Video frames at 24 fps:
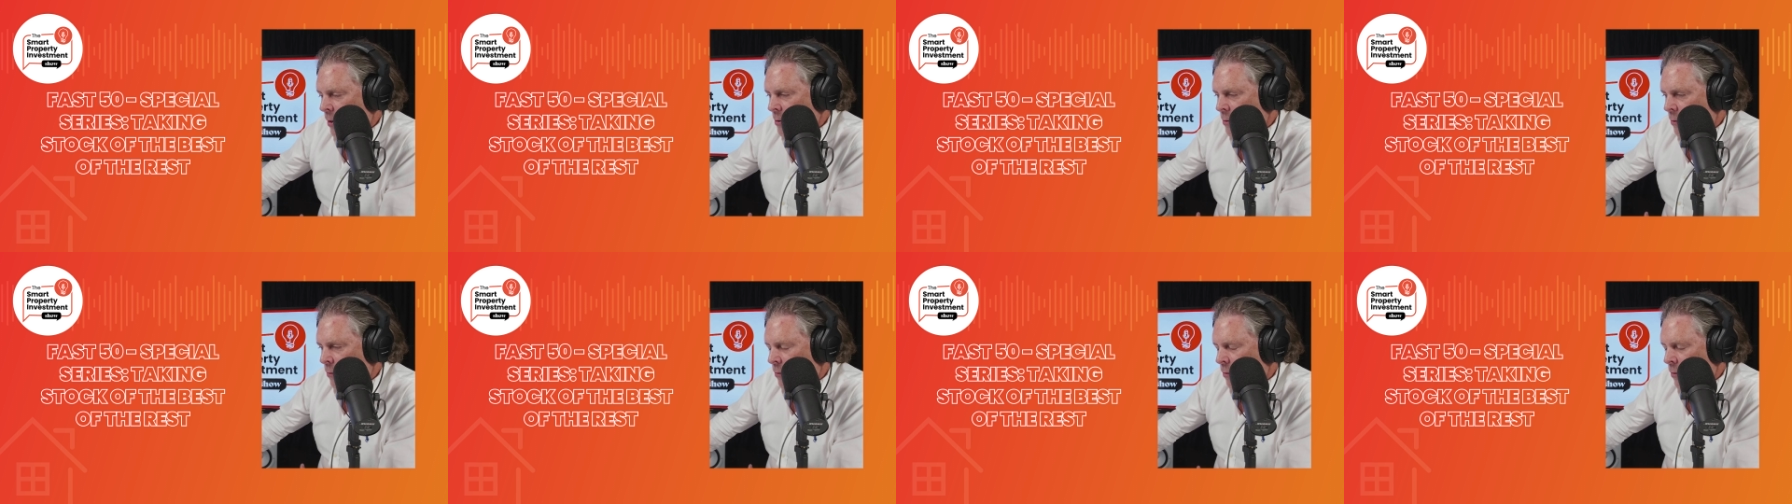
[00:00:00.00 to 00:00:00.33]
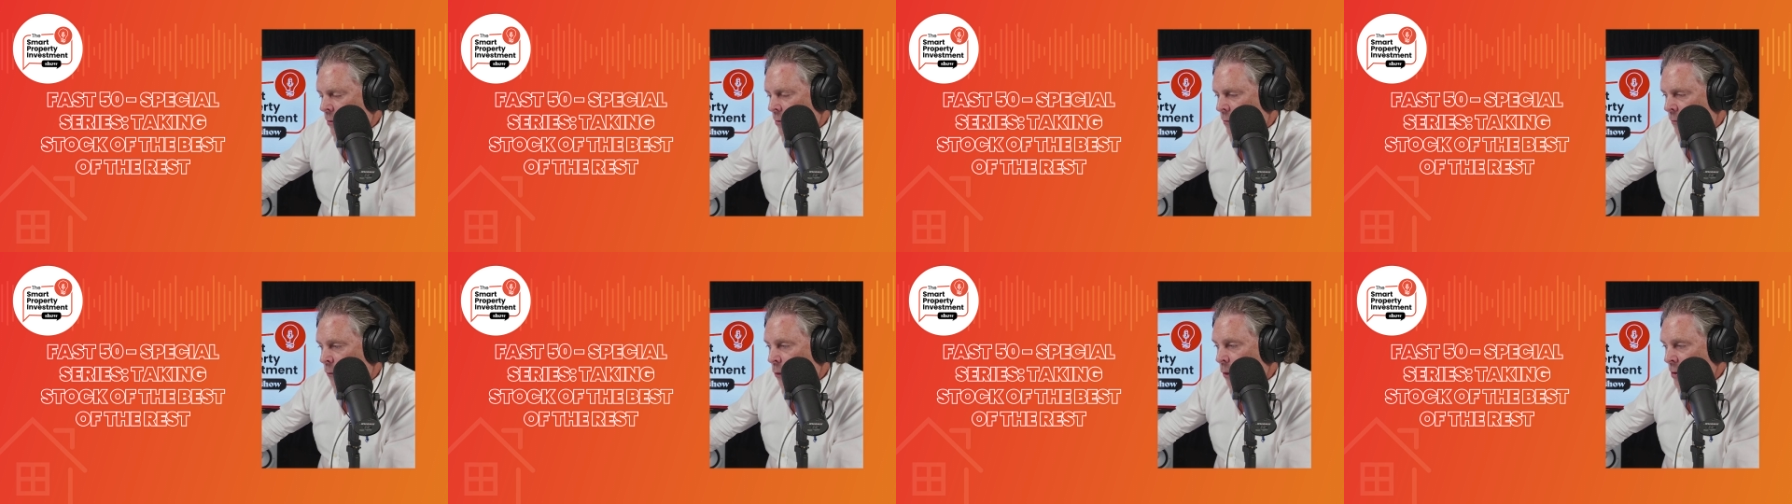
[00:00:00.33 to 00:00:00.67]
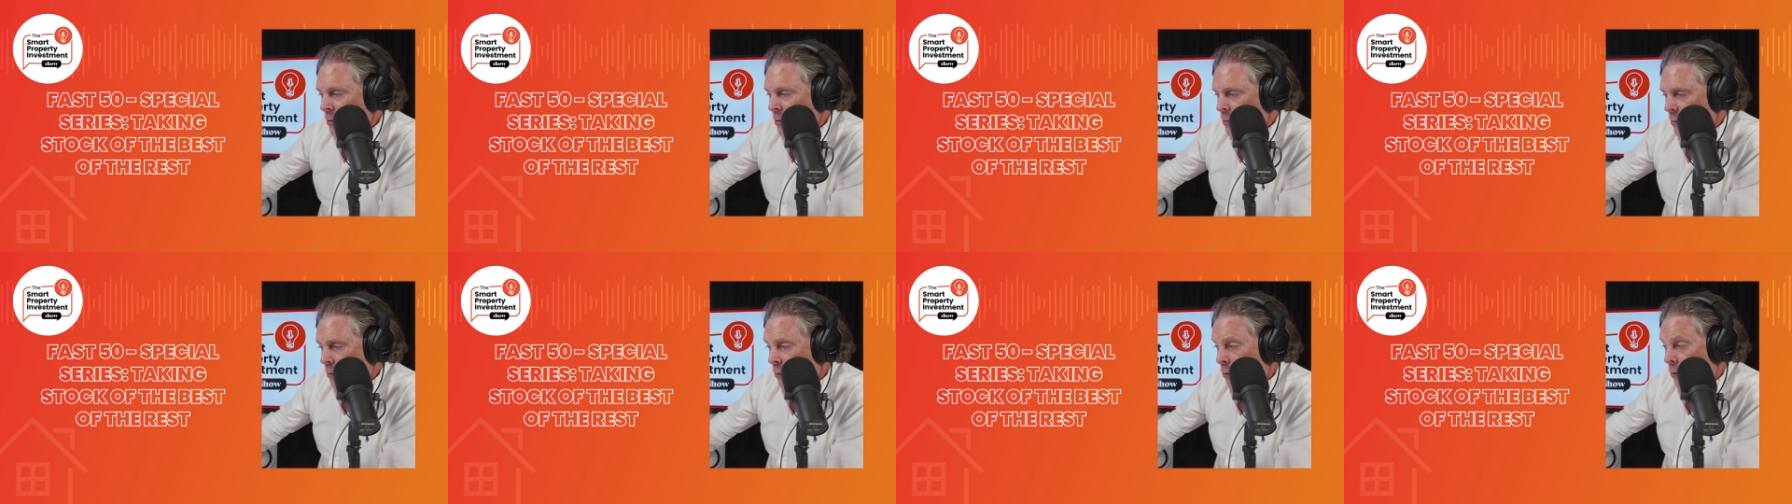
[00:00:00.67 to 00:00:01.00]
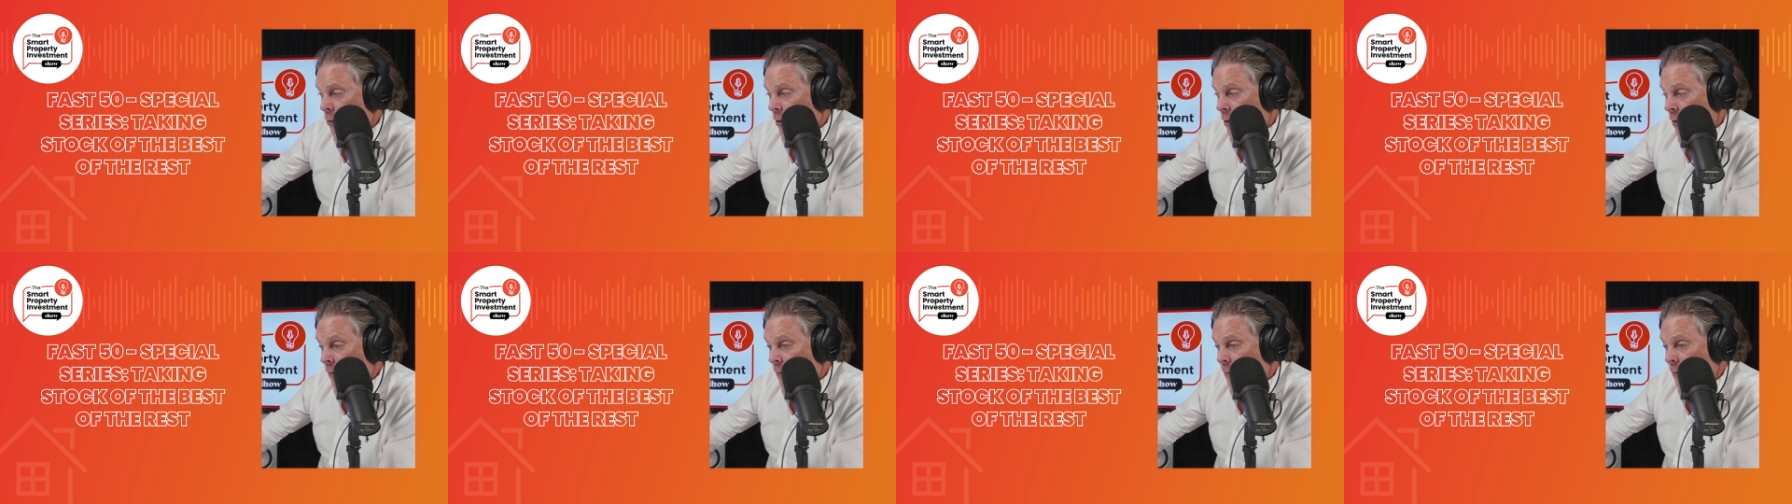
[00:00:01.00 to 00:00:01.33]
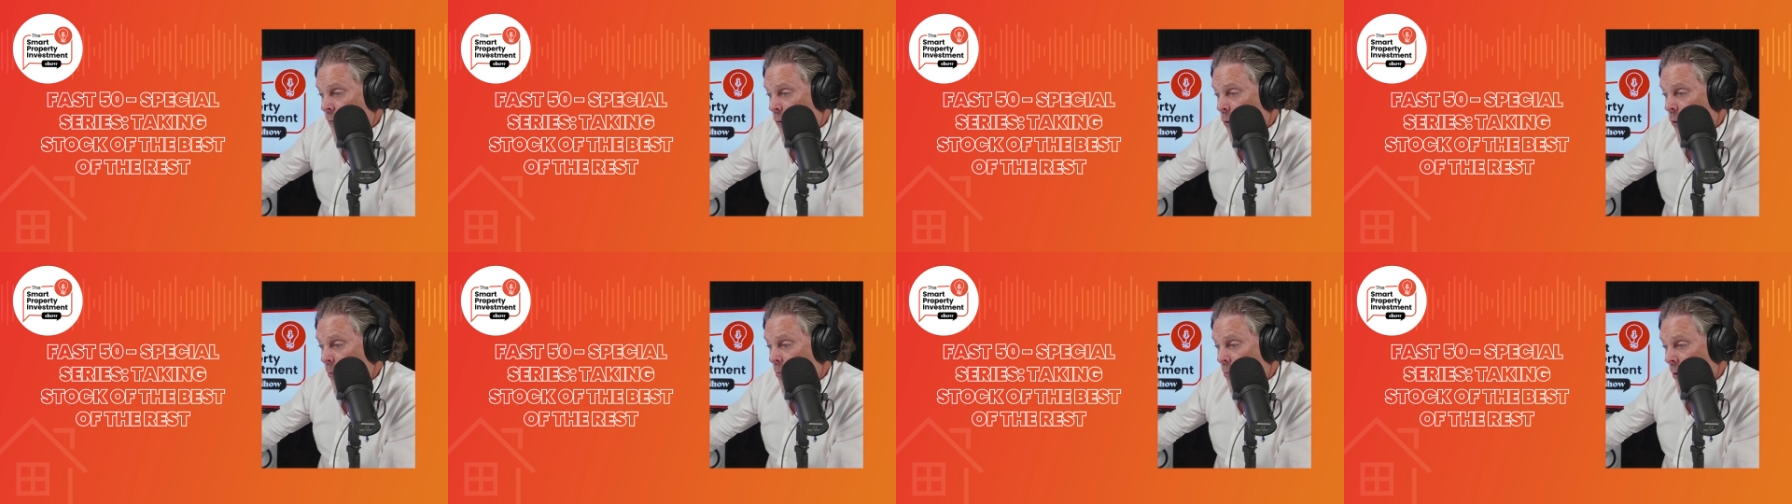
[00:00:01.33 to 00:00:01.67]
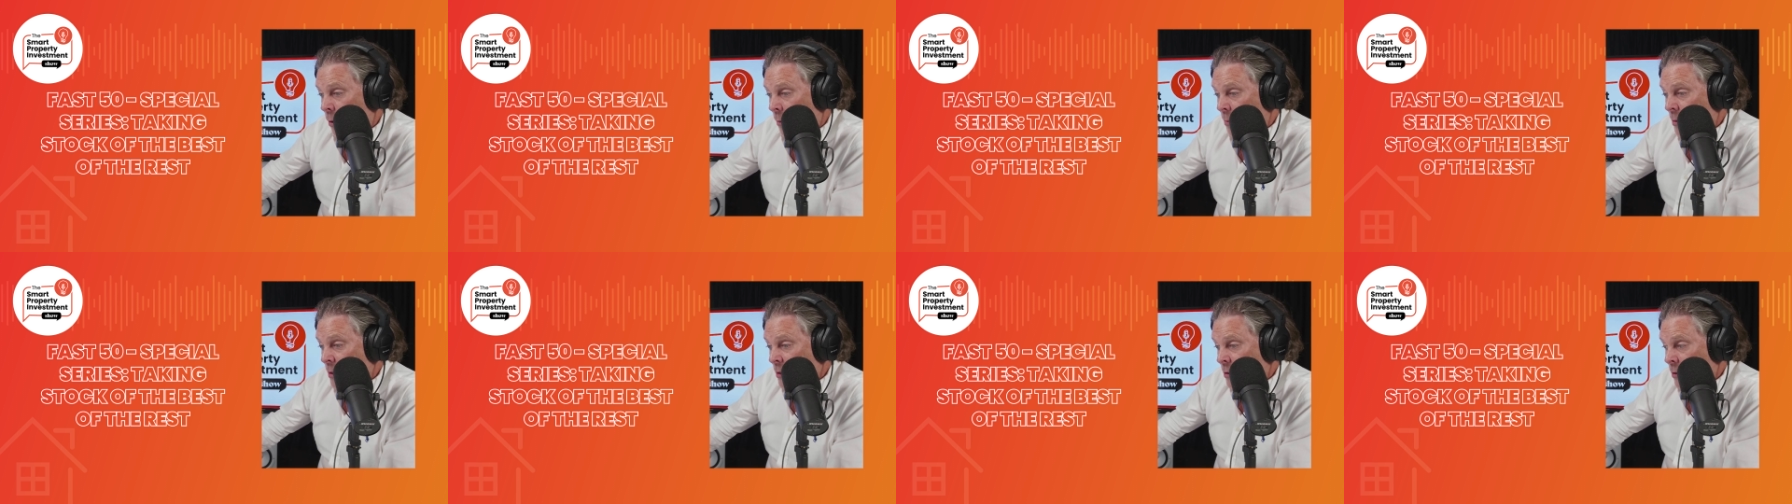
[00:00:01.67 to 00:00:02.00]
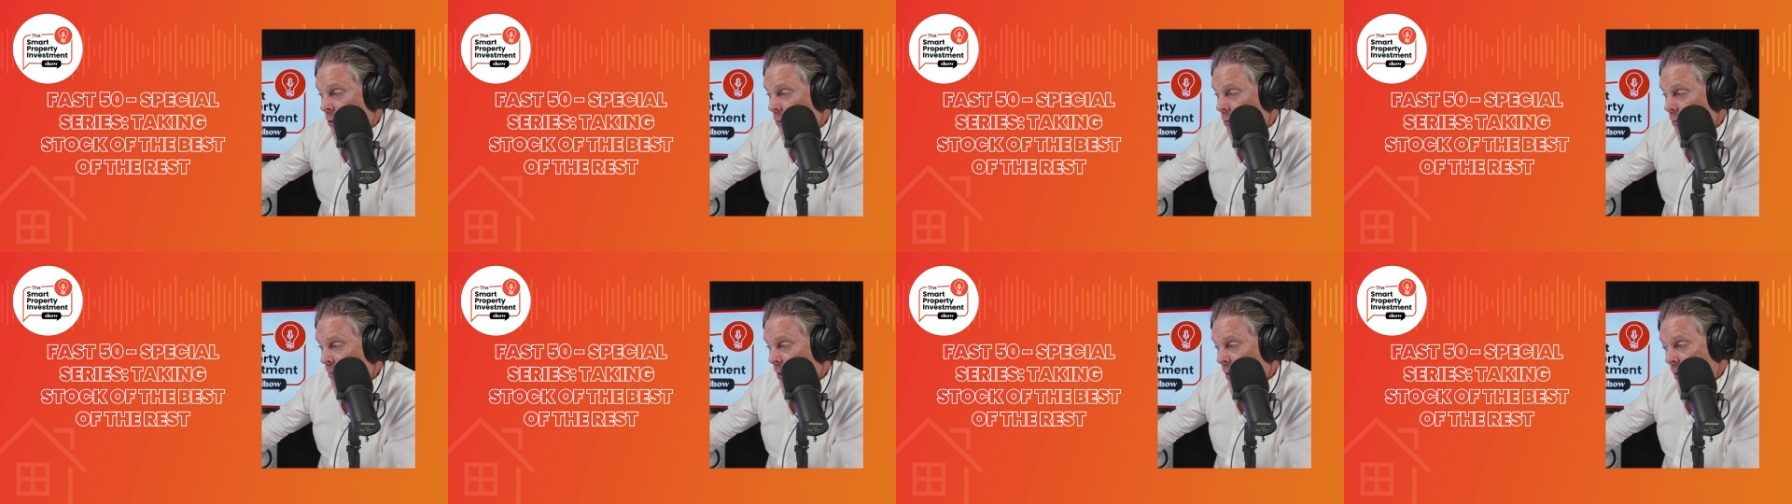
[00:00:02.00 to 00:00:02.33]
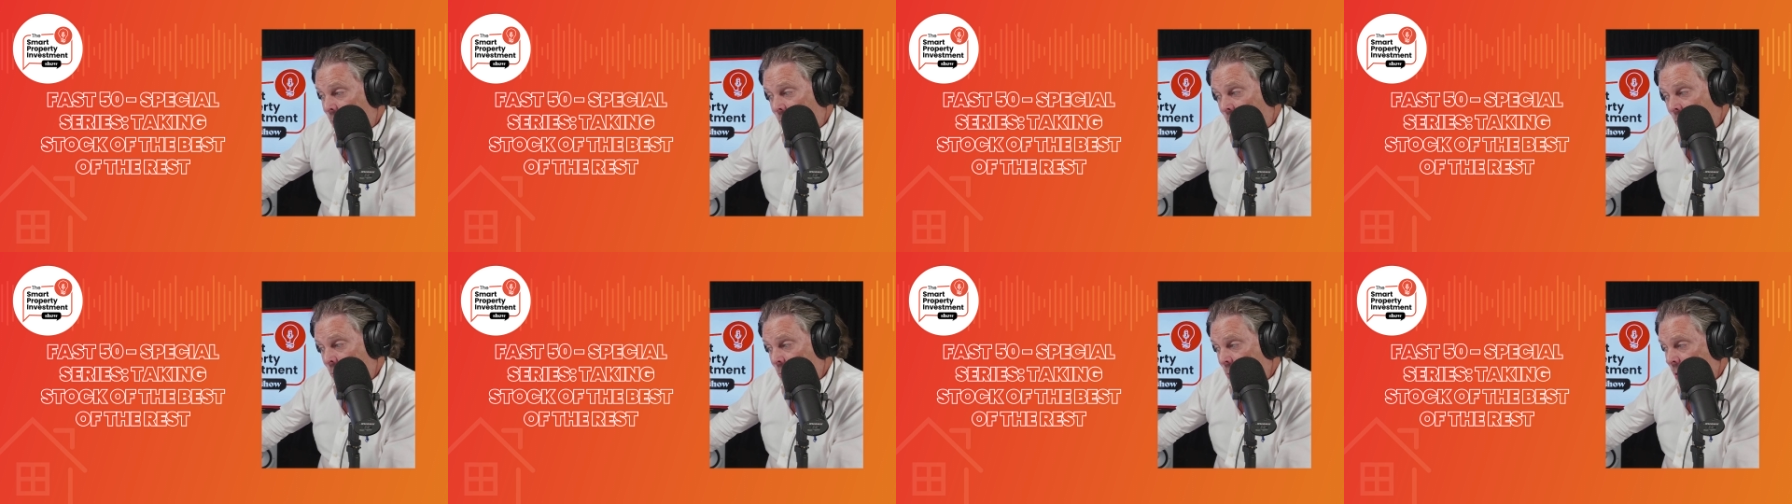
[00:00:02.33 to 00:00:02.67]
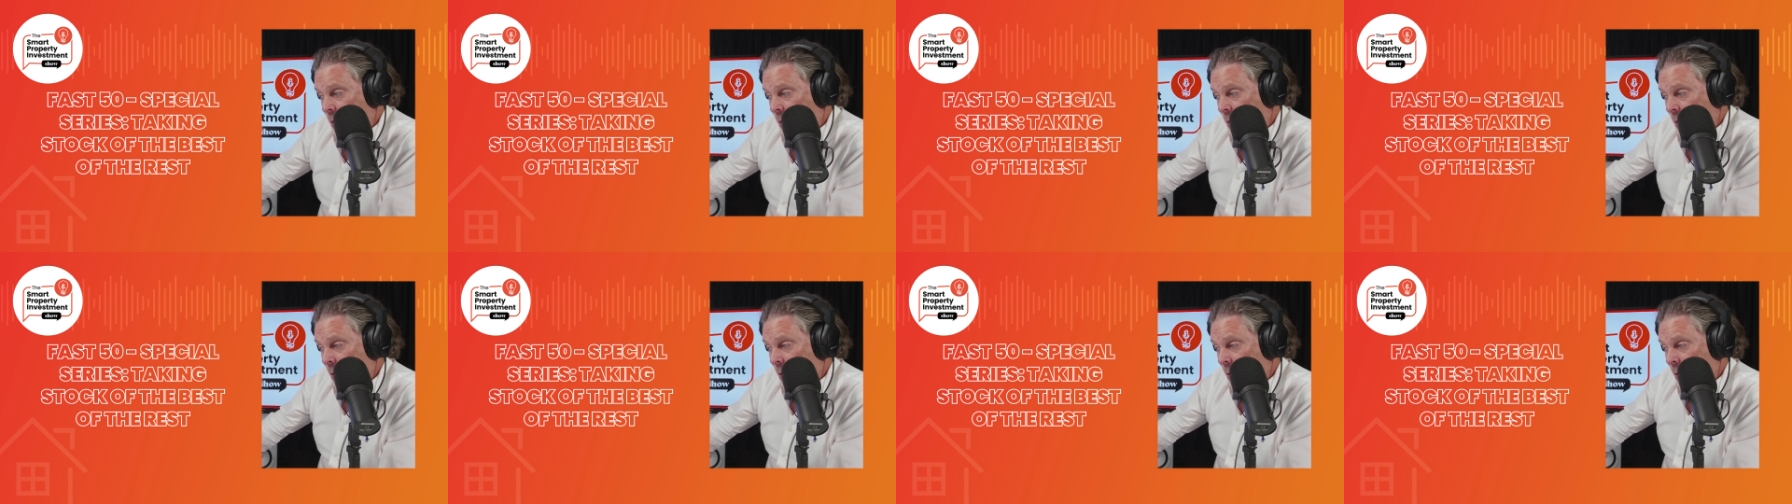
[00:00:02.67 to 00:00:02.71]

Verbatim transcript: 434 properties sold in Mount